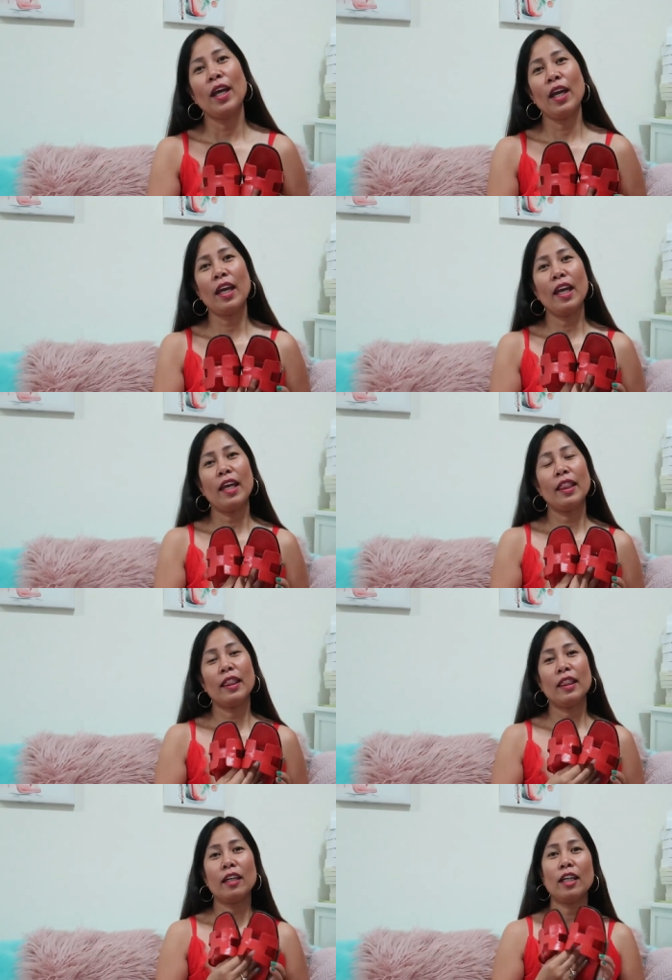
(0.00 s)

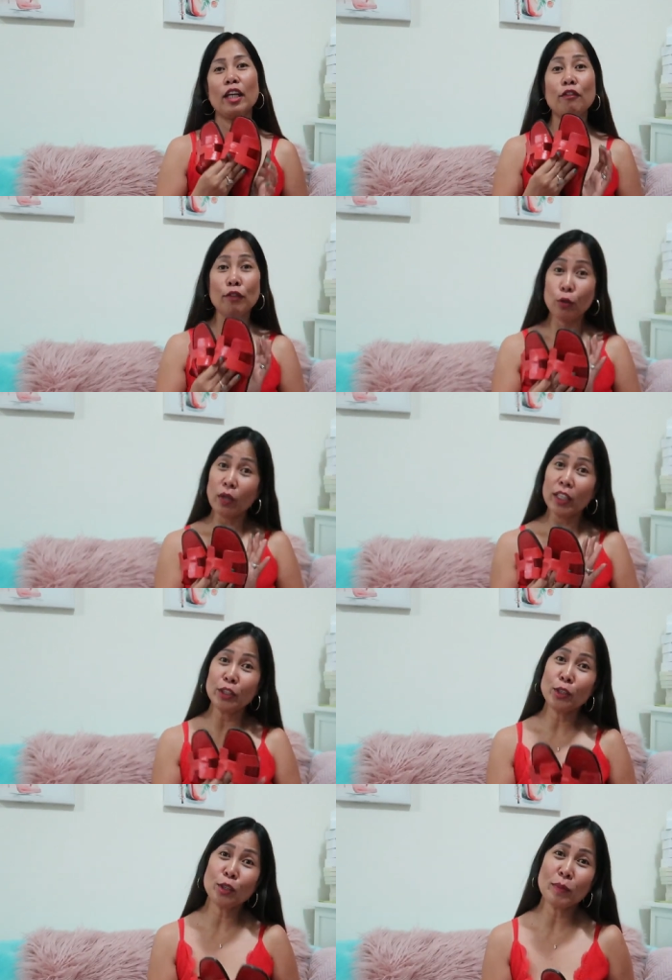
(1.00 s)
And uh, if you are
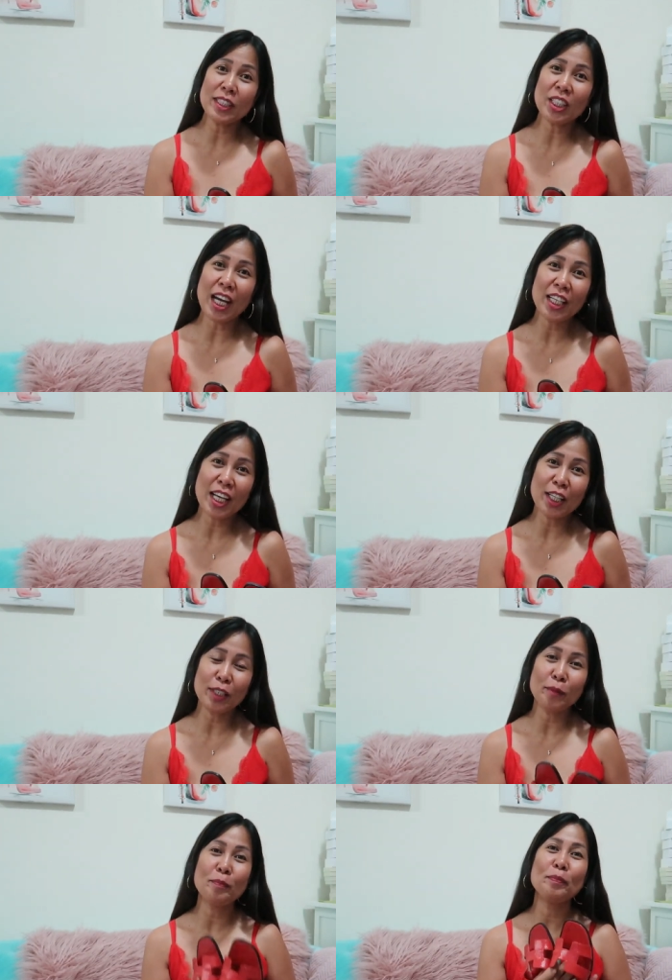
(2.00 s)
new to my
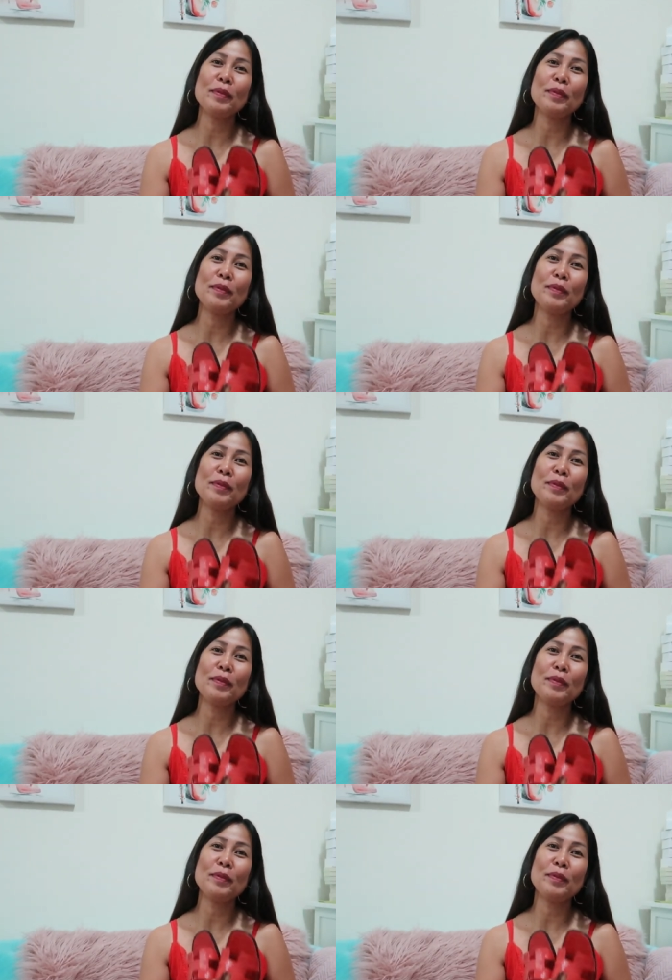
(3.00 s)
channel,